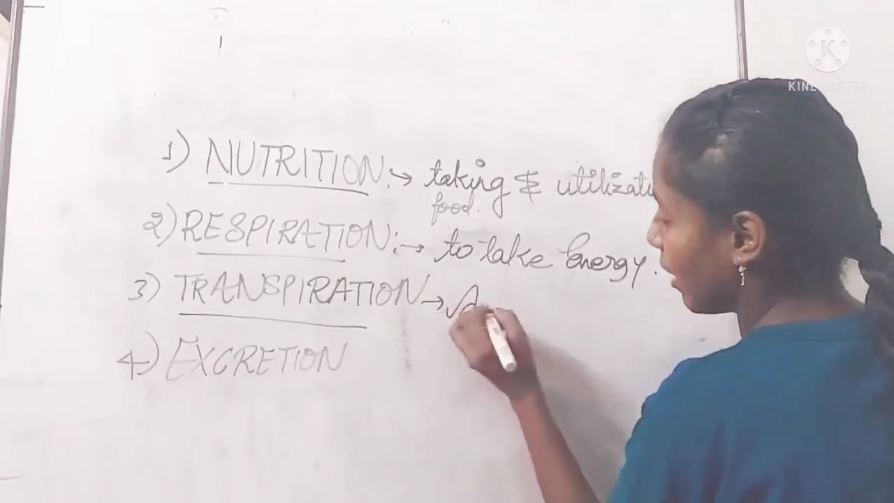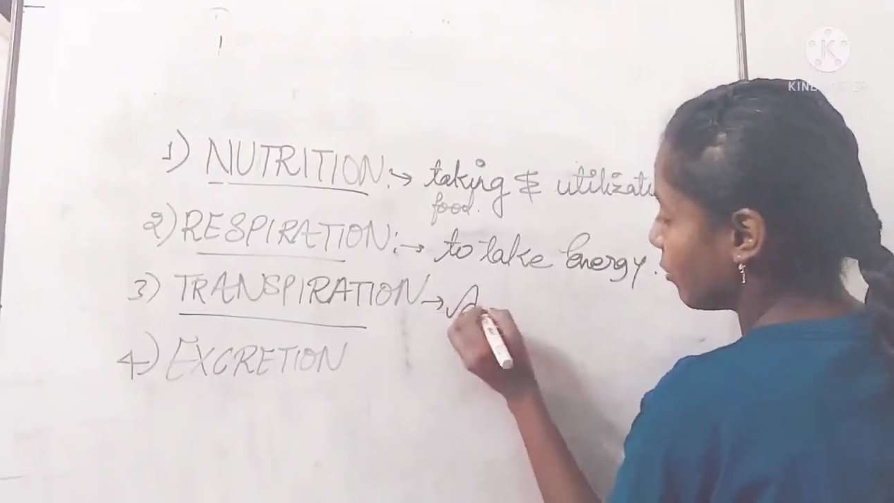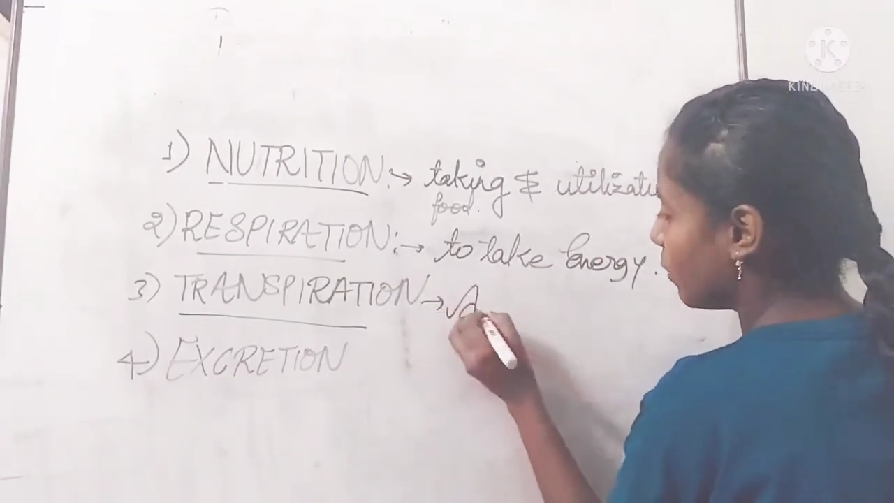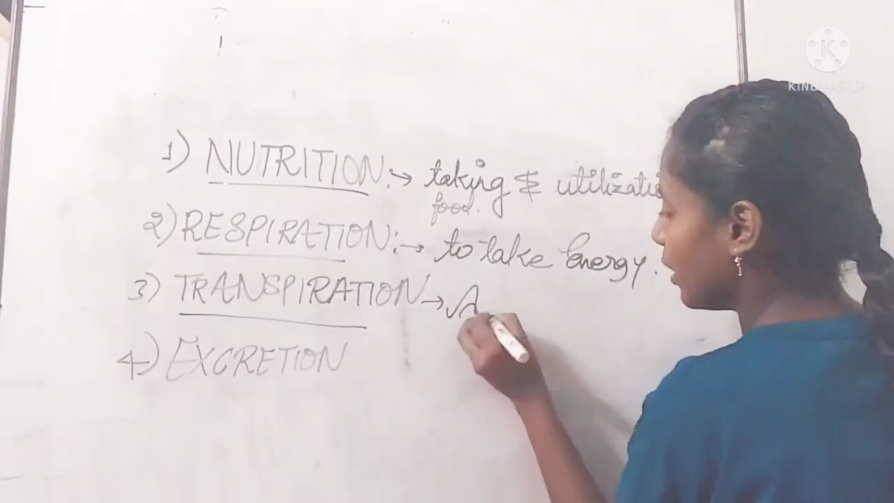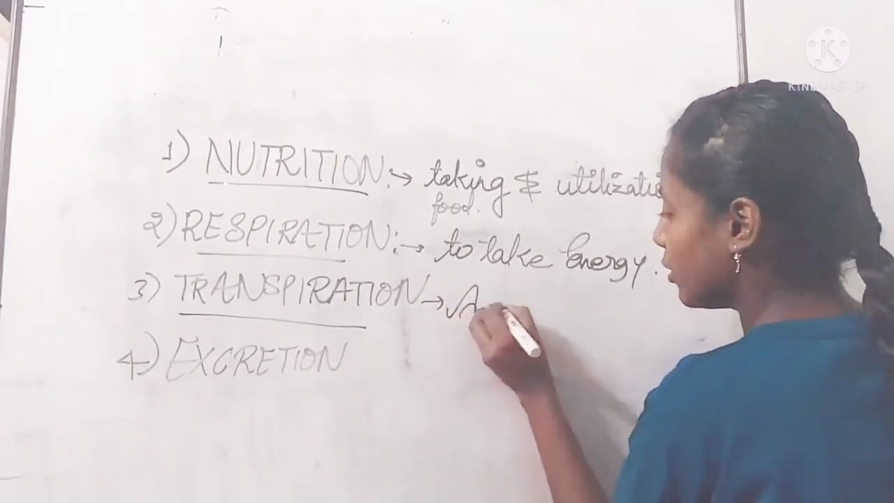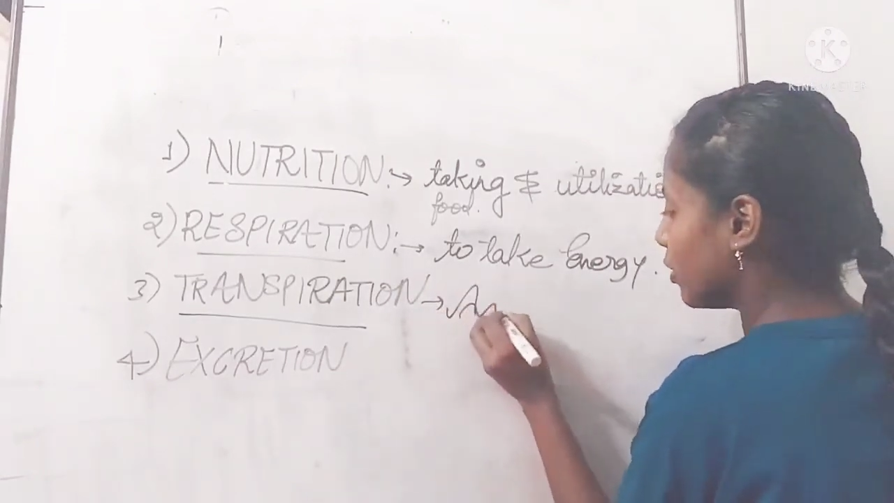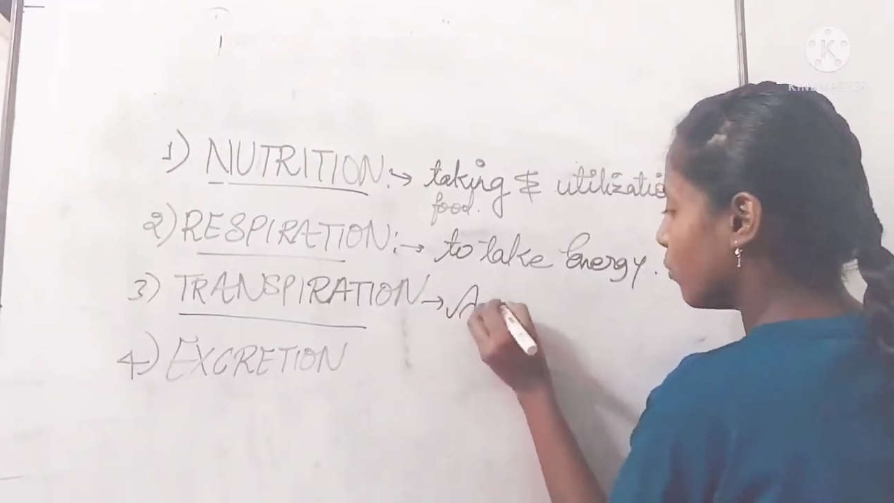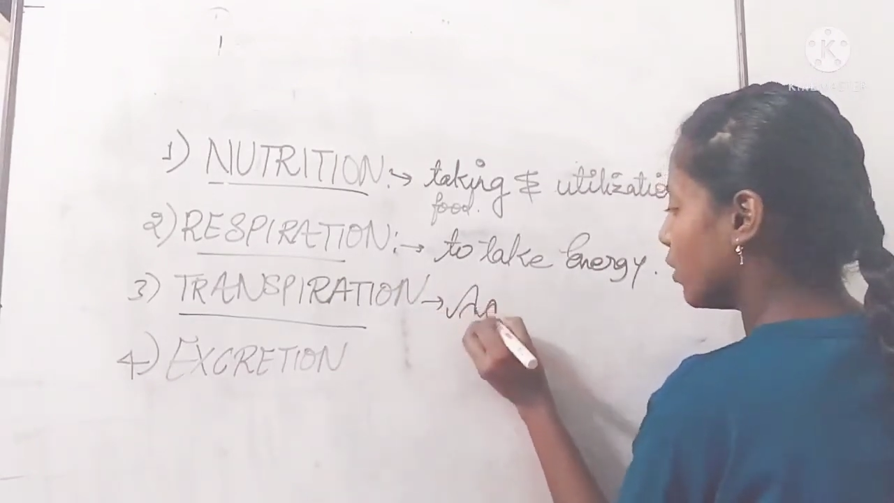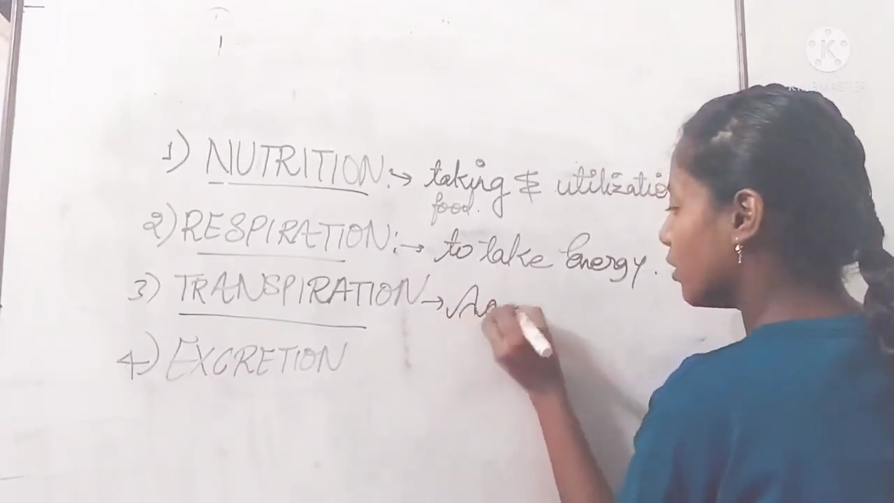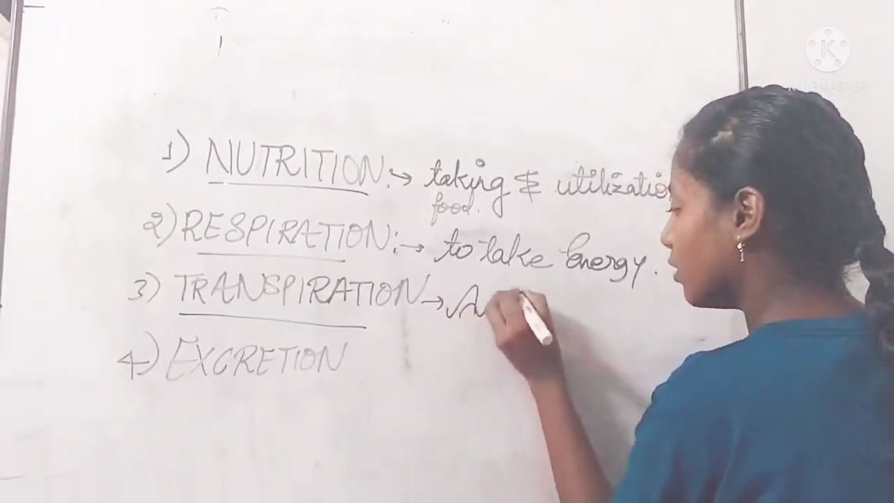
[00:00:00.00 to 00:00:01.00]

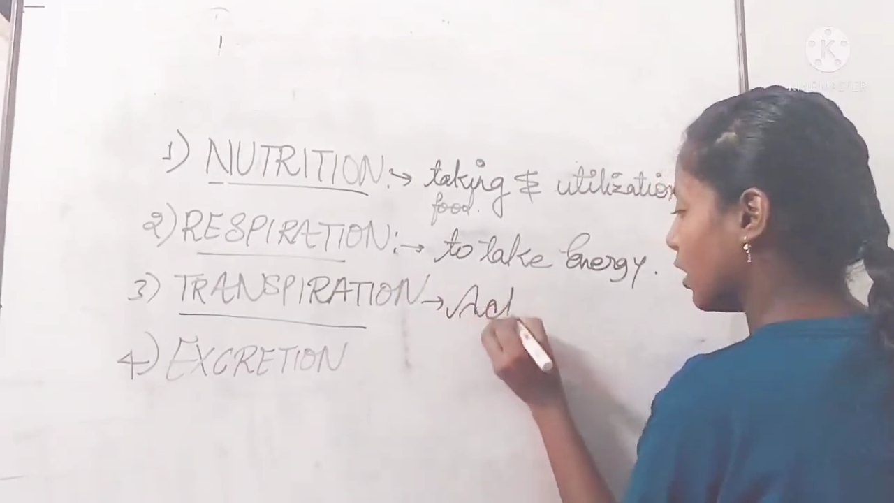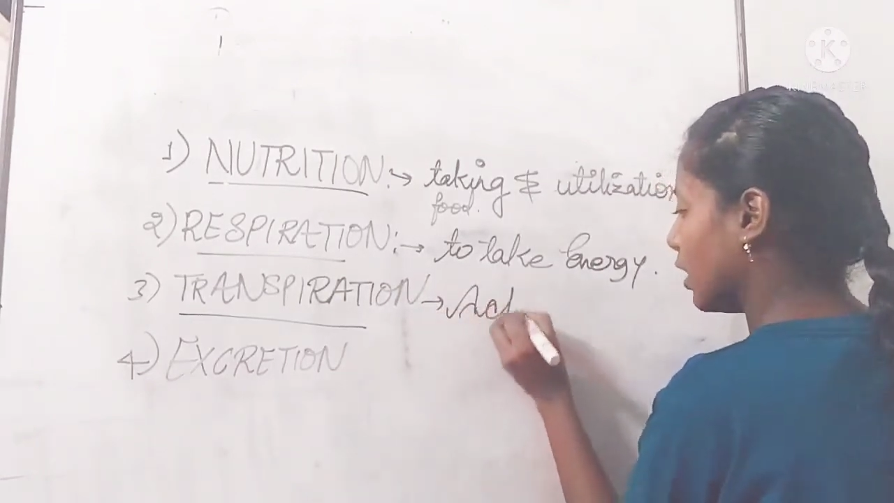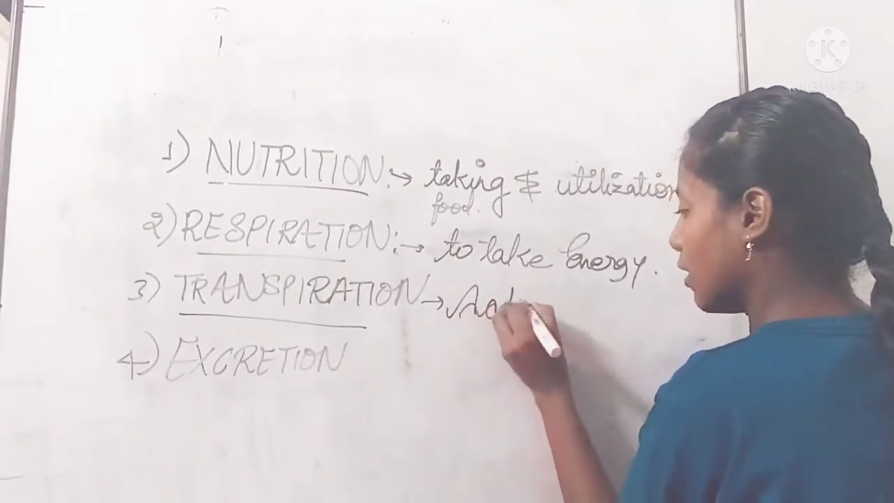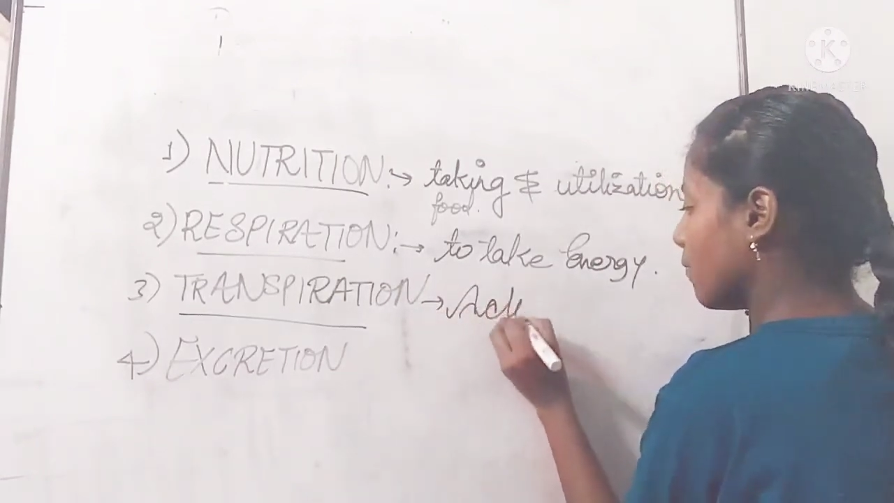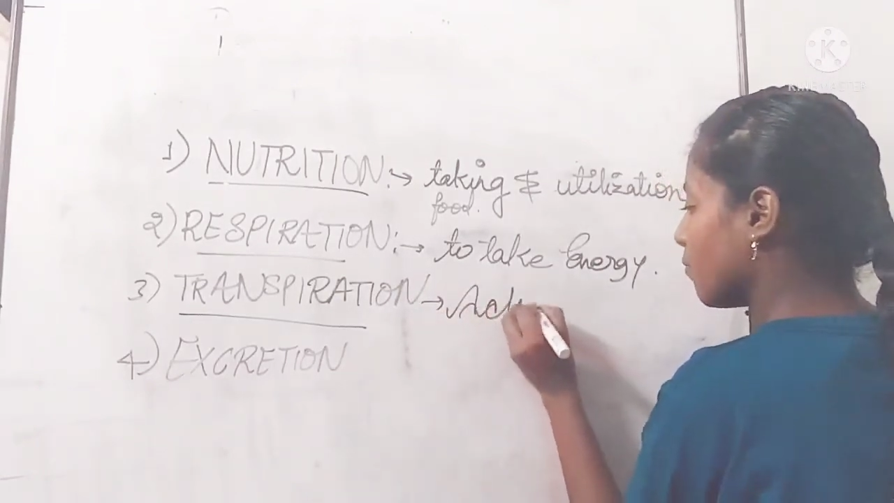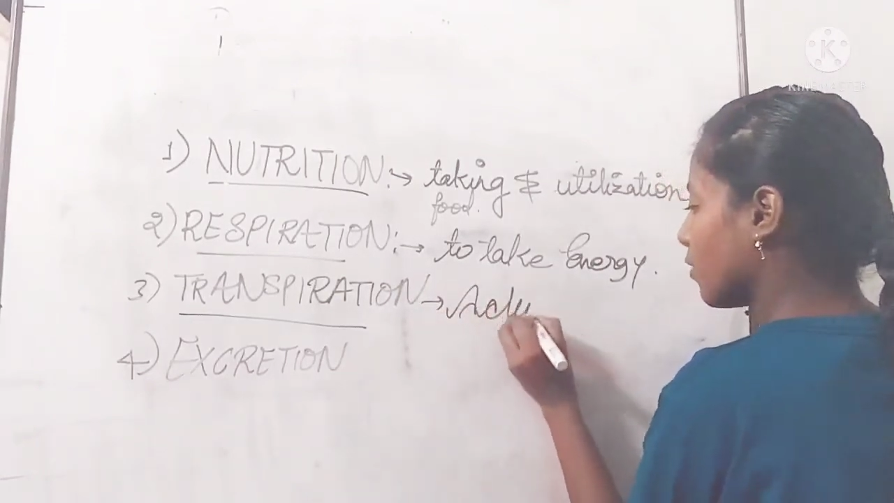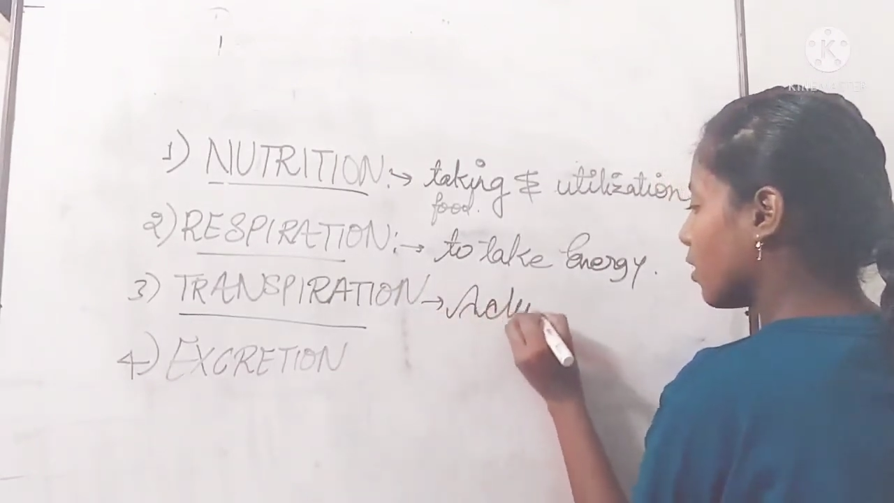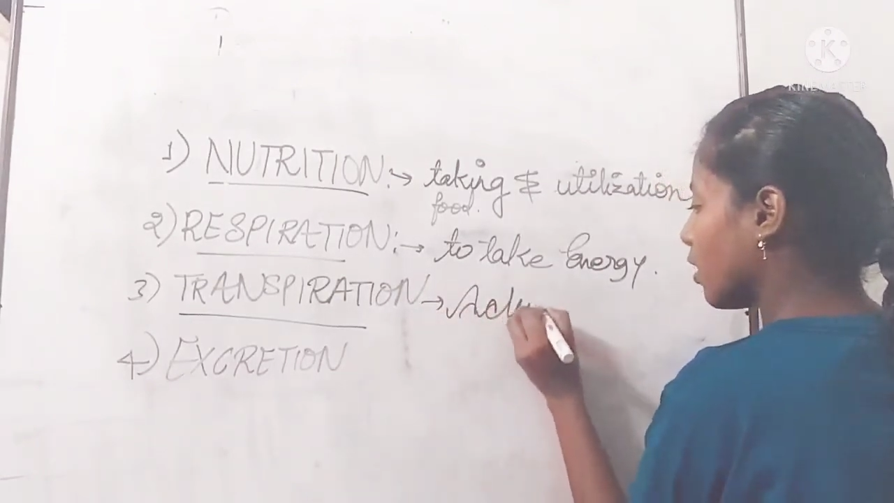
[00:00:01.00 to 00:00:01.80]
transpiration we'll see